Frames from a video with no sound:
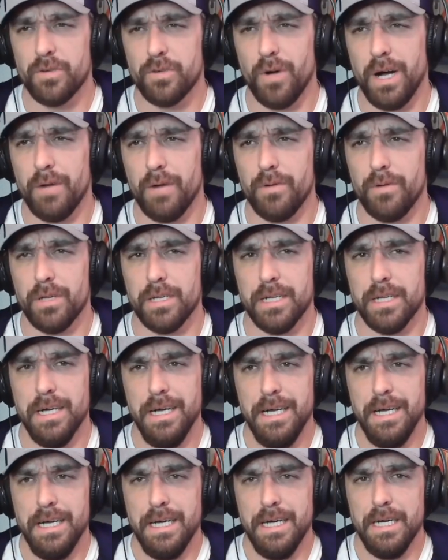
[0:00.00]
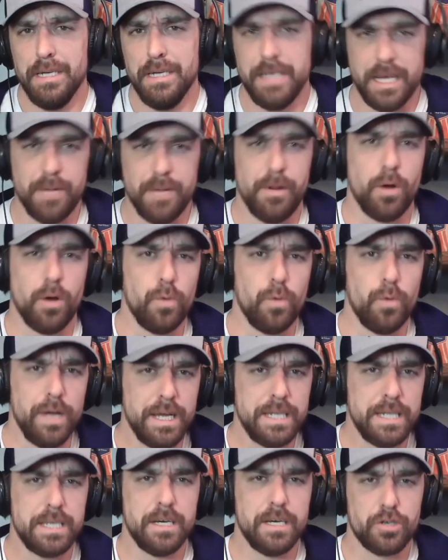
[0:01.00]
I will take about a
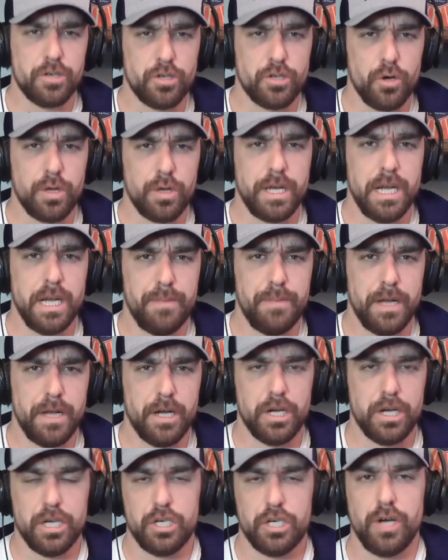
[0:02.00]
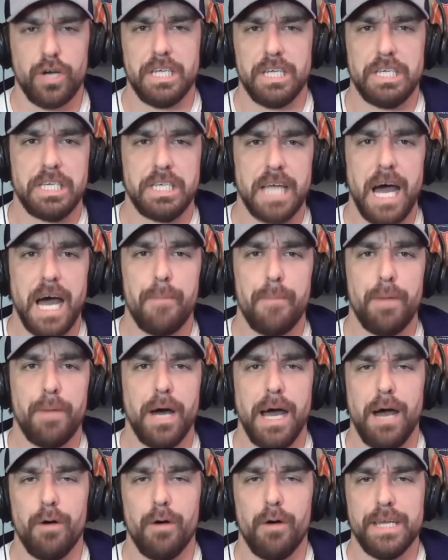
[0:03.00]
week or so to get up there. Going to try to stop
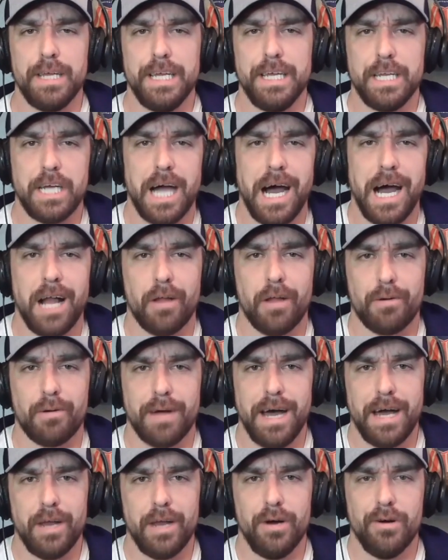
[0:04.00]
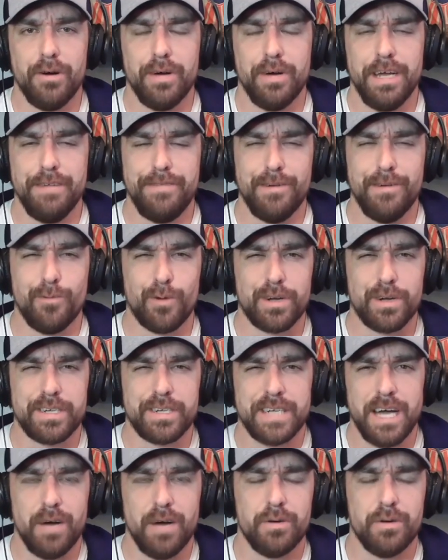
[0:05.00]
out in Colorado if it
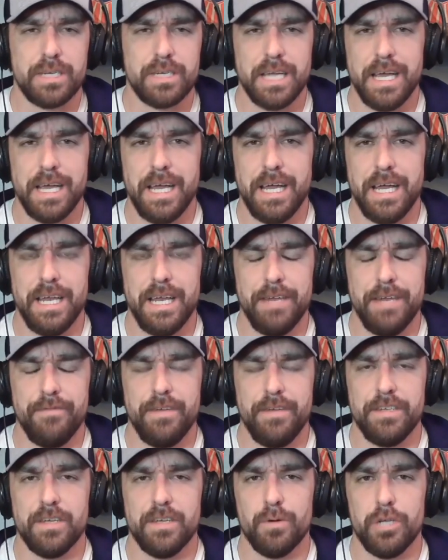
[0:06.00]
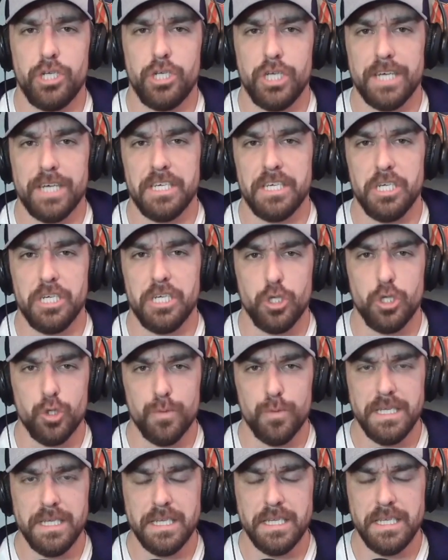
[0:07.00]
works out and visit with Jesse
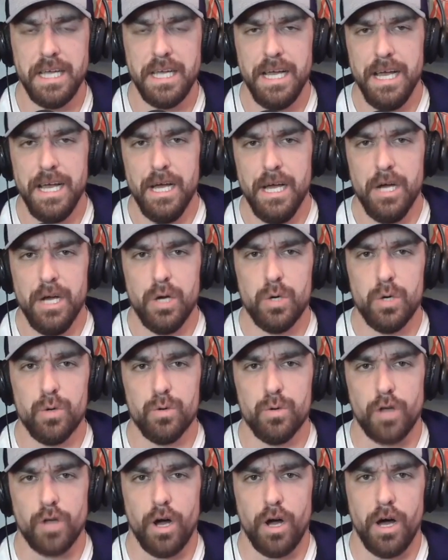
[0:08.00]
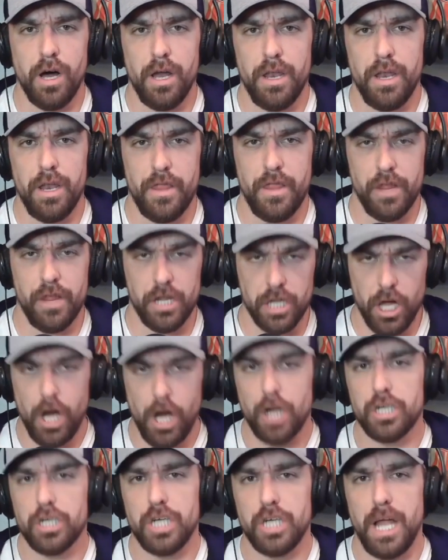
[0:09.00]
Dumas, who's on the
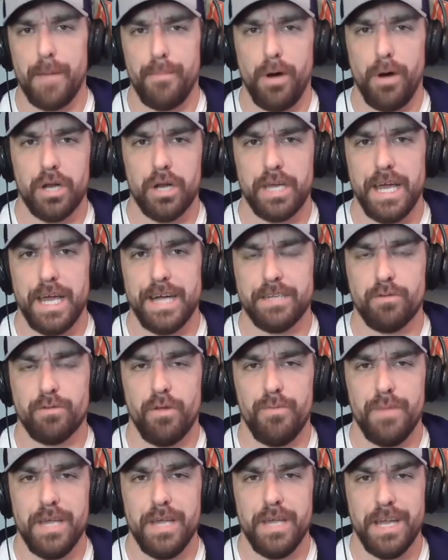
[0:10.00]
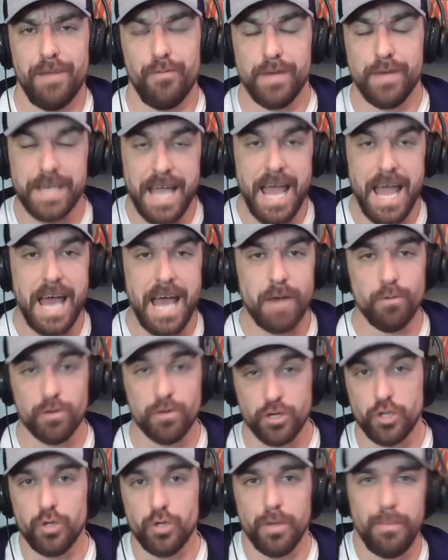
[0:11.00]
Logjam podcast with me. And if we can,
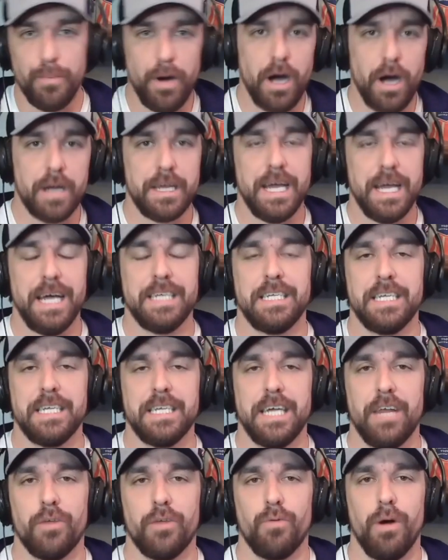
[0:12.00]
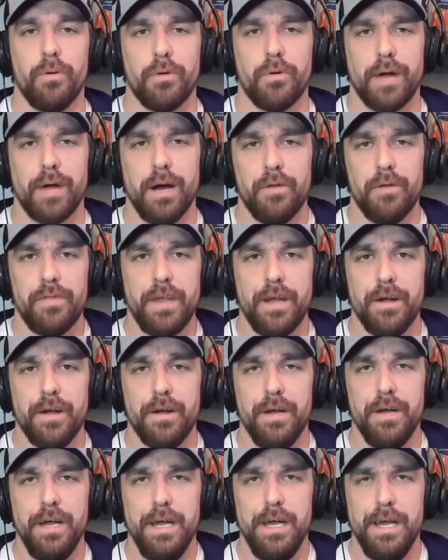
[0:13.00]
we'll shoot a podcast together while we're out
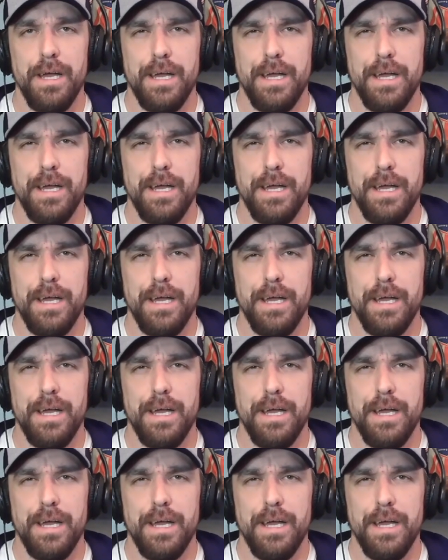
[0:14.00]
there.